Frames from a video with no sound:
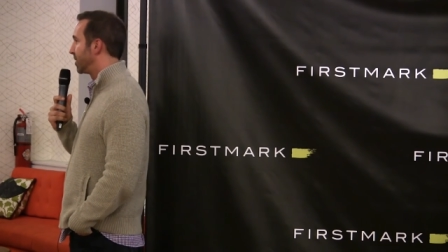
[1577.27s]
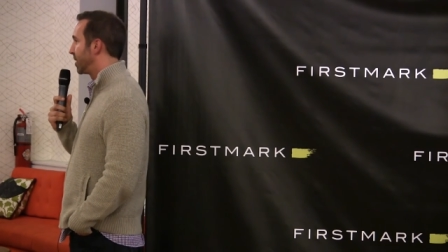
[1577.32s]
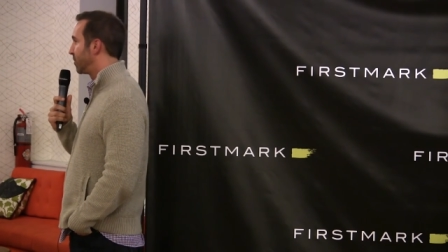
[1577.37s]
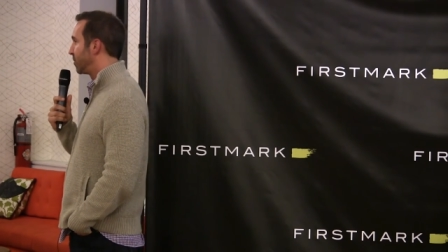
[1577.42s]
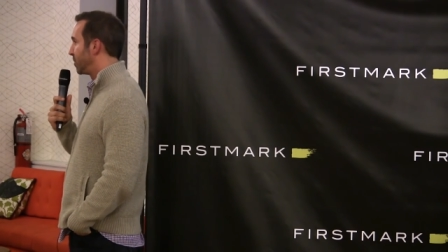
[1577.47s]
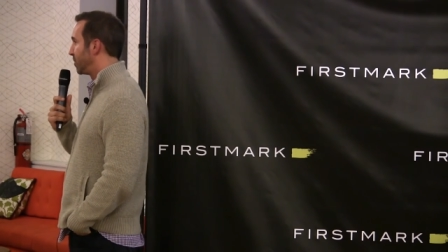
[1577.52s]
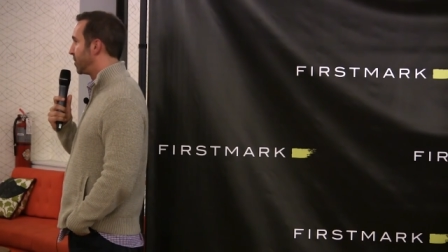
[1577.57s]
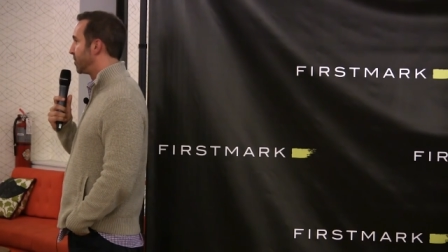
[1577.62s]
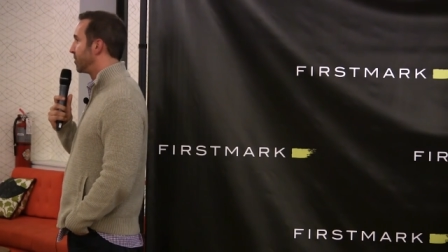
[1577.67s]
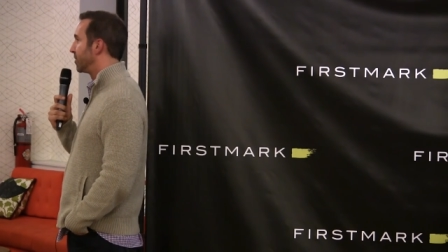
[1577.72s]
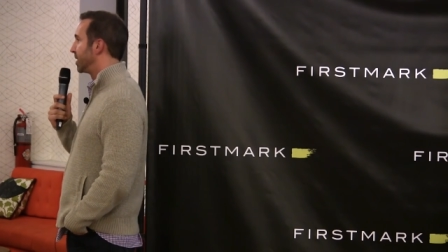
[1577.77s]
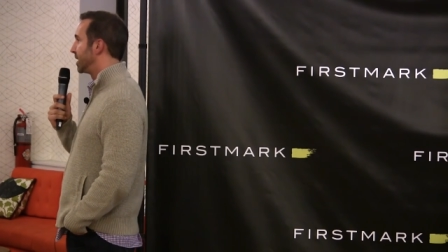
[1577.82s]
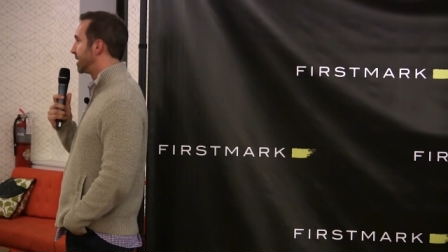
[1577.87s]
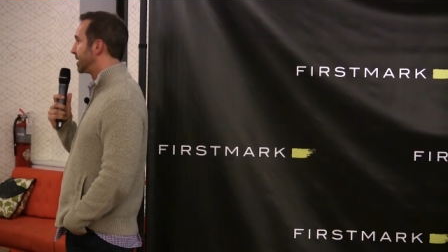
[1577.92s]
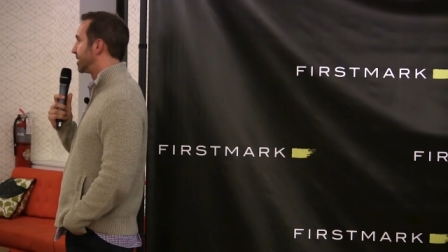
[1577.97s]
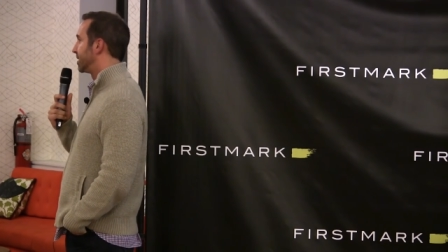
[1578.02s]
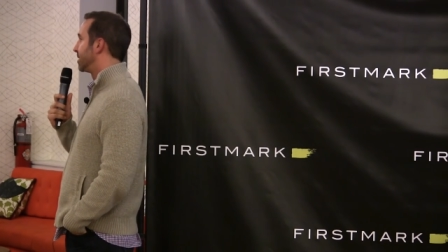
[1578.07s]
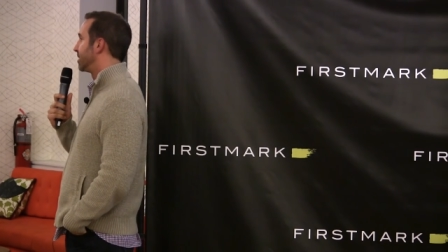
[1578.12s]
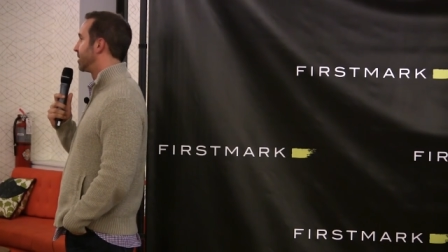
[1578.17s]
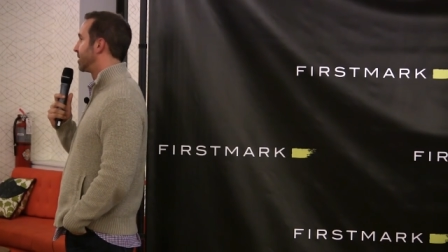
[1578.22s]
that we'll be
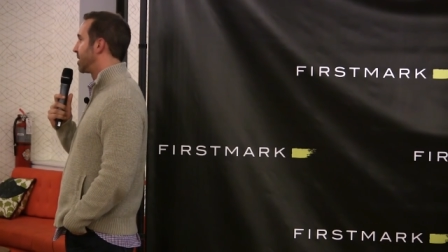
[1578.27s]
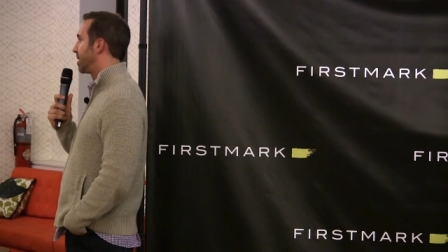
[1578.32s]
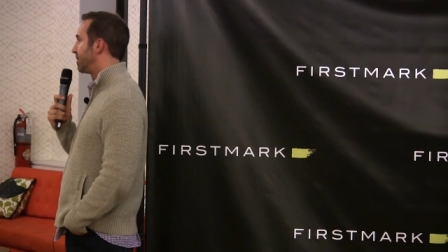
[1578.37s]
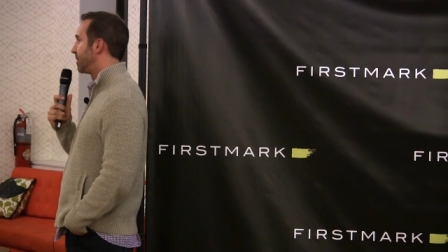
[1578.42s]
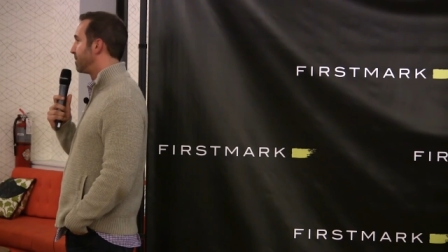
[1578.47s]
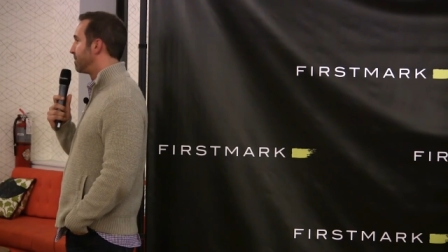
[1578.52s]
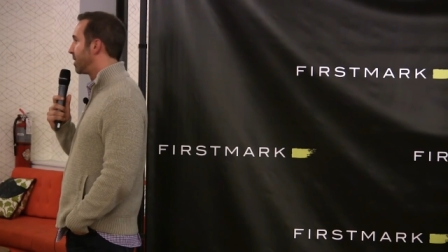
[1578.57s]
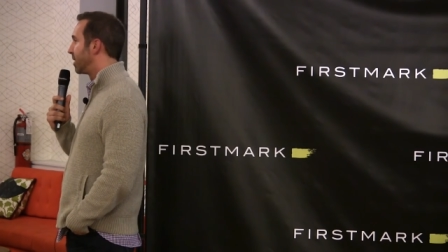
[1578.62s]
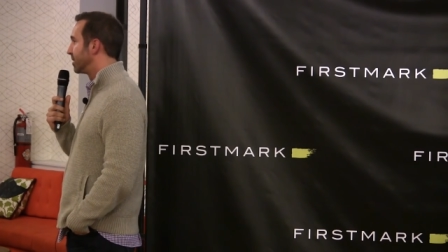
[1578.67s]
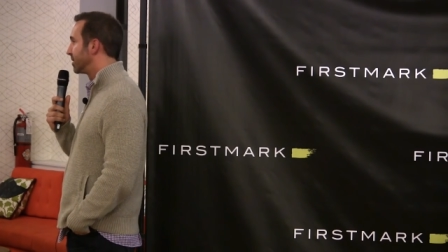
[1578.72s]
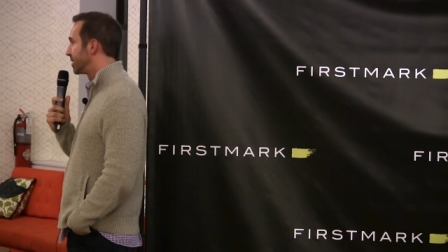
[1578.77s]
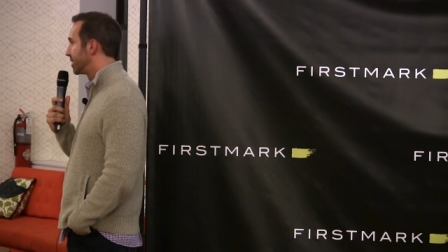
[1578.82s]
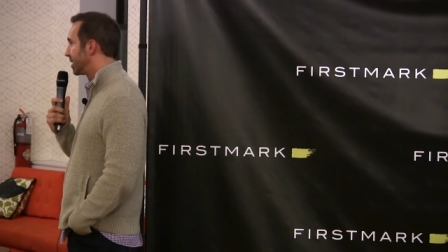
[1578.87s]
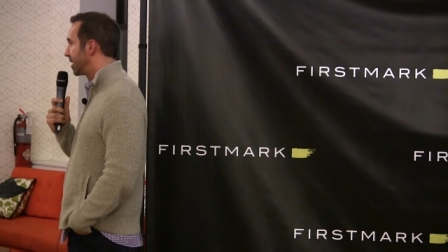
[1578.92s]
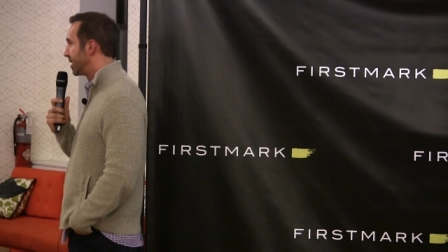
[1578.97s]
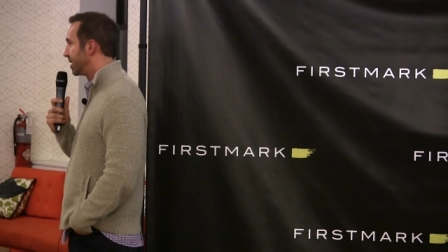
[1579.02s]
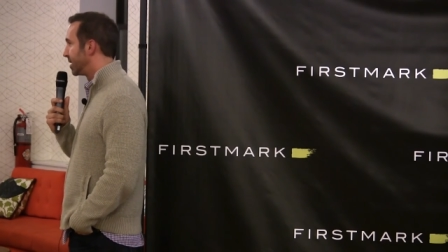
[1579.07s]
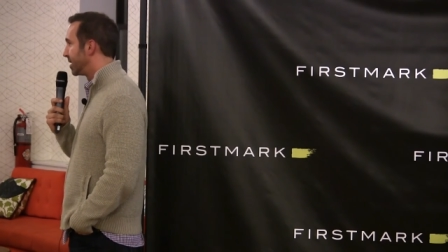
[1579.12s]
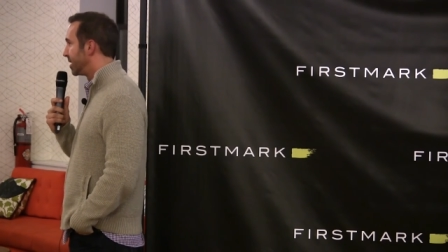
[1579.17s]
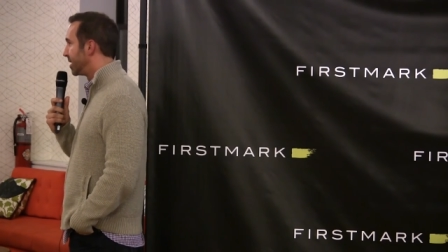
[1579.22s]
releasing in the coming months
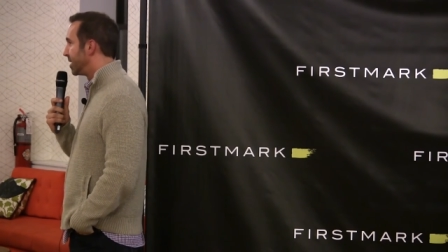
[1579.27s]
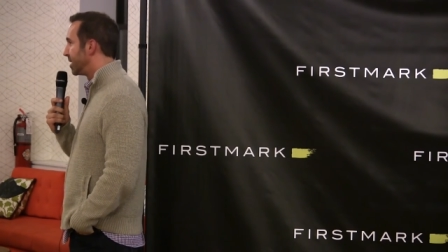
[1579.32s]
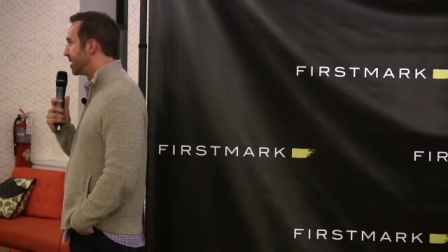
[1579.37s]
that